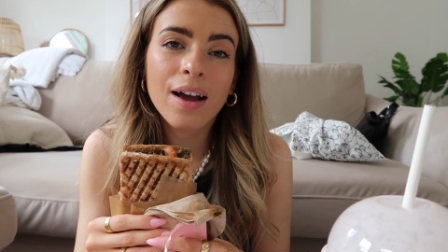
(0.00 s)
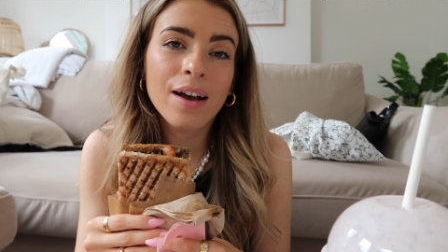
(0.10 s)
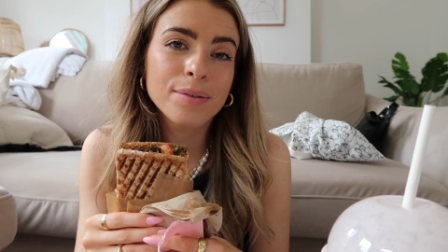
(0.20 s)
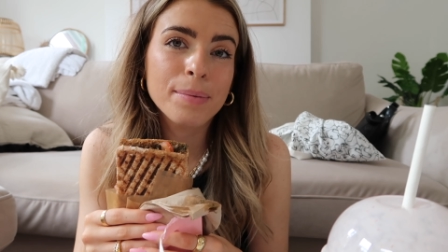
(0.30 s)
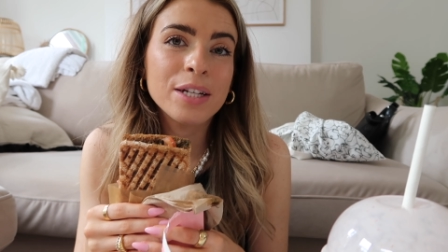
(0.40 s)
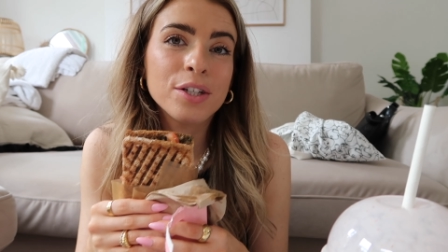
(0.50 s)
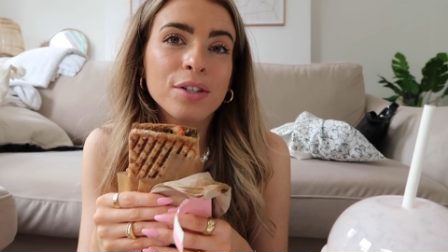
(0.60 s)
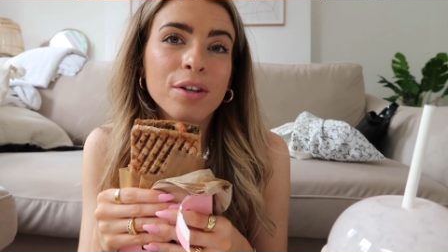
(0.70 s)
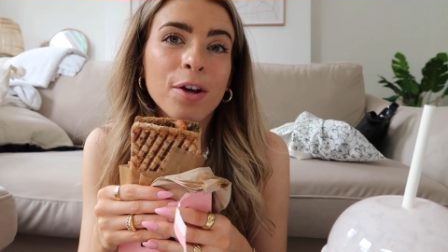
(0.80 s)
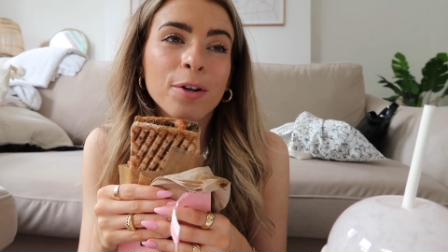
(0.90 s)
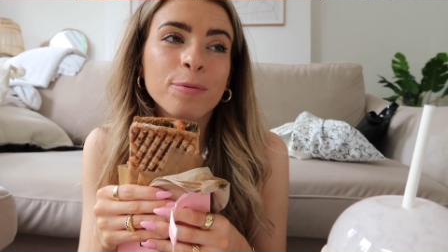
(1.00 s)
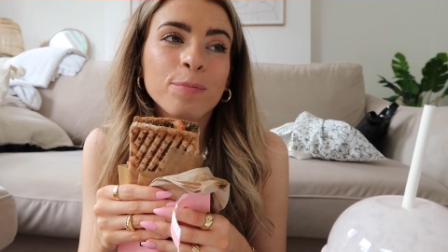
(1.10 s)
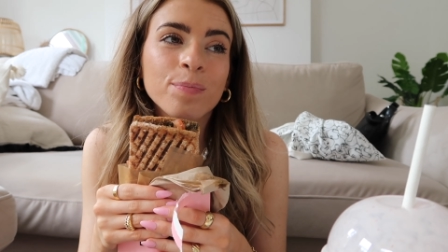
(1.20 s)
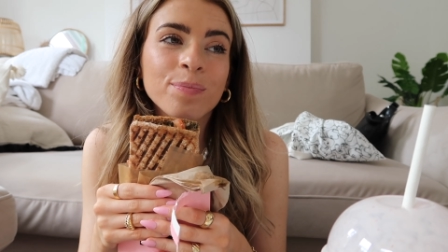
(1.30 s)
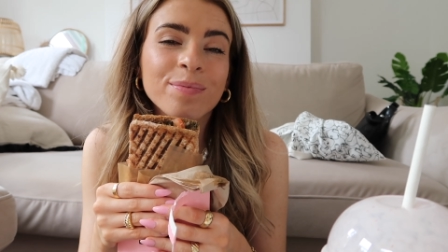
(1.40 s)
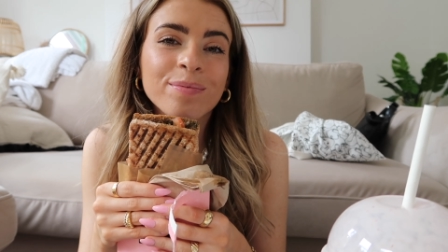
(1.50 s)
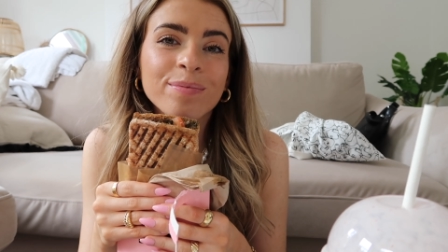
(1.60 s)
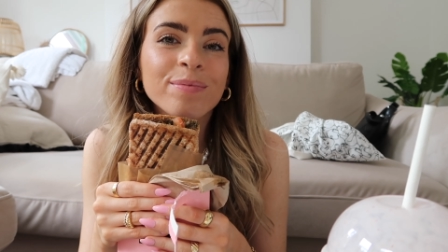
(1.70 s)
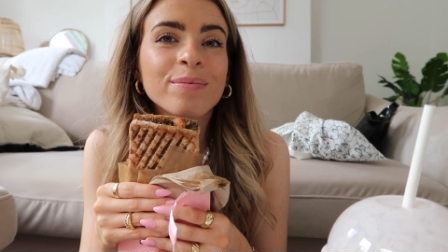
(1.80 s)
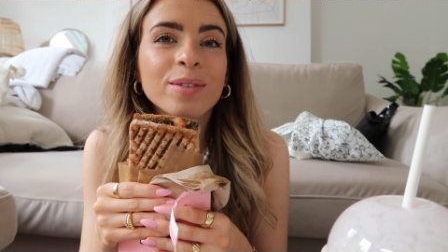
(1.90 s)
I'll speak to you soon.
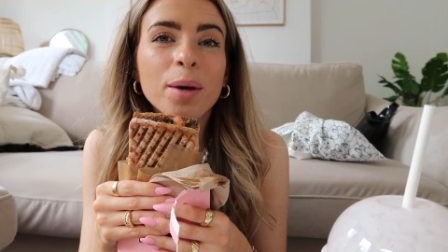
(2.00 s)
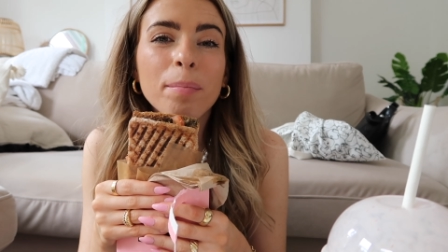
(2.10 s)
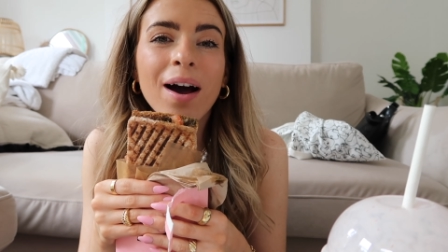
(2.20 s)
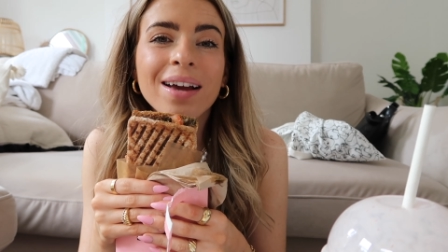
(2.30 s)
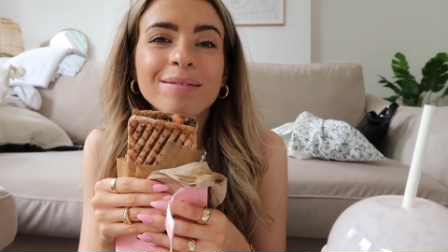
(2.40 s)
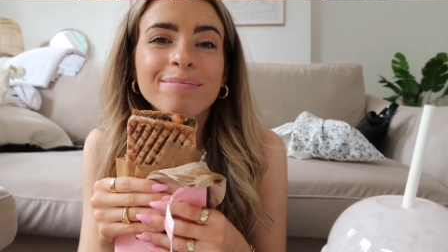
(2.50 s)
Goodbye.